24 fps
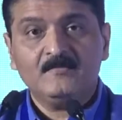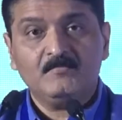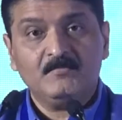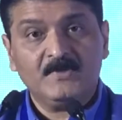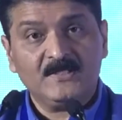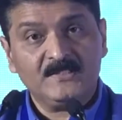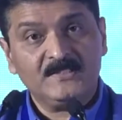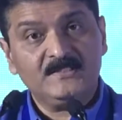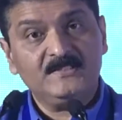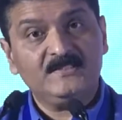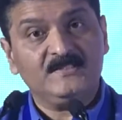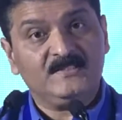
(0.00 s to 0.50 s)

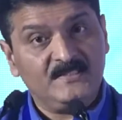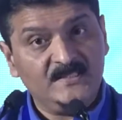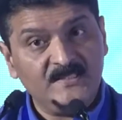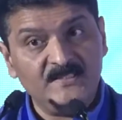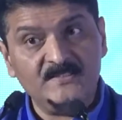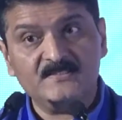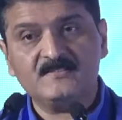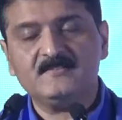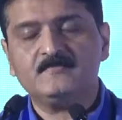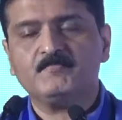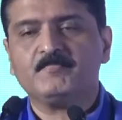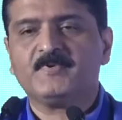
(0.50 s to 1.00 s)
but it
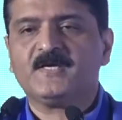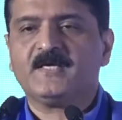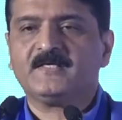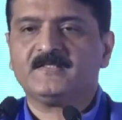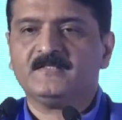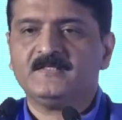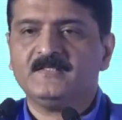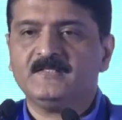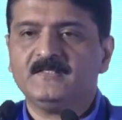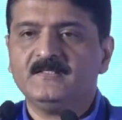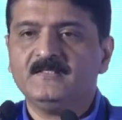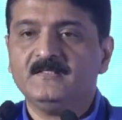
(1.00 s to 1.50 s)
is
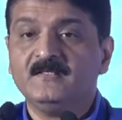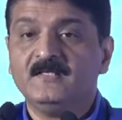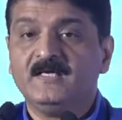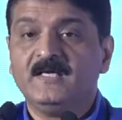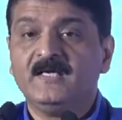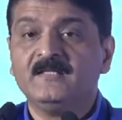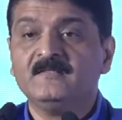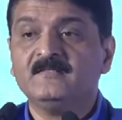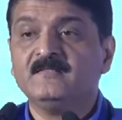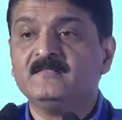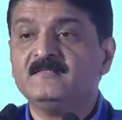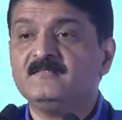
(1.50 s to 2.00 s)
practical
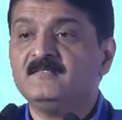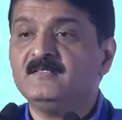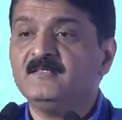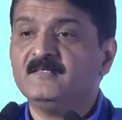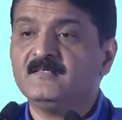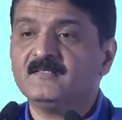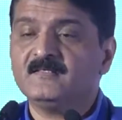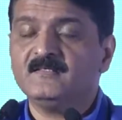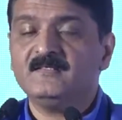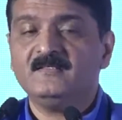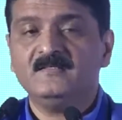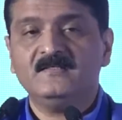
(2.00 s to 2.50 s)
and the
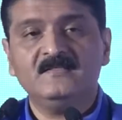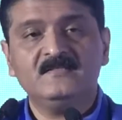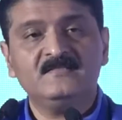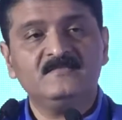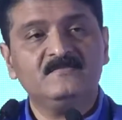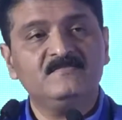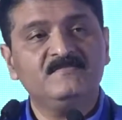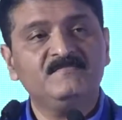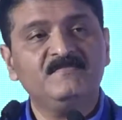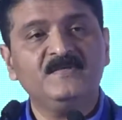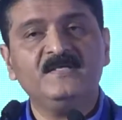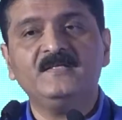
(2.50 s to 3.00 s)
theory
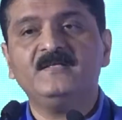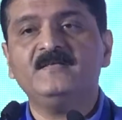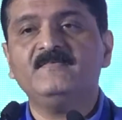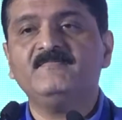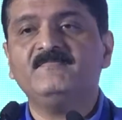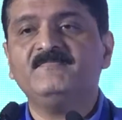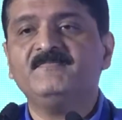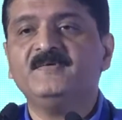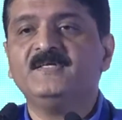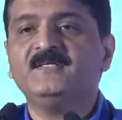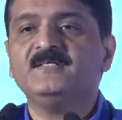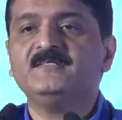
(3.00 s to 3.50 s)
is very,
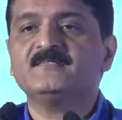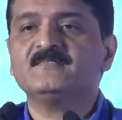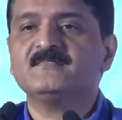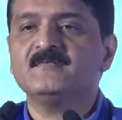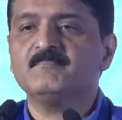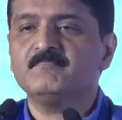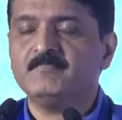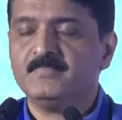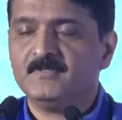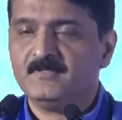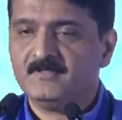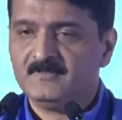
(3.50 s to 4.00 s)
very
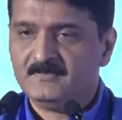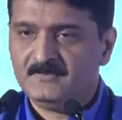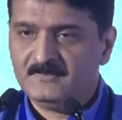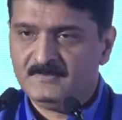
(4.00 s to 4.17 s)
simple.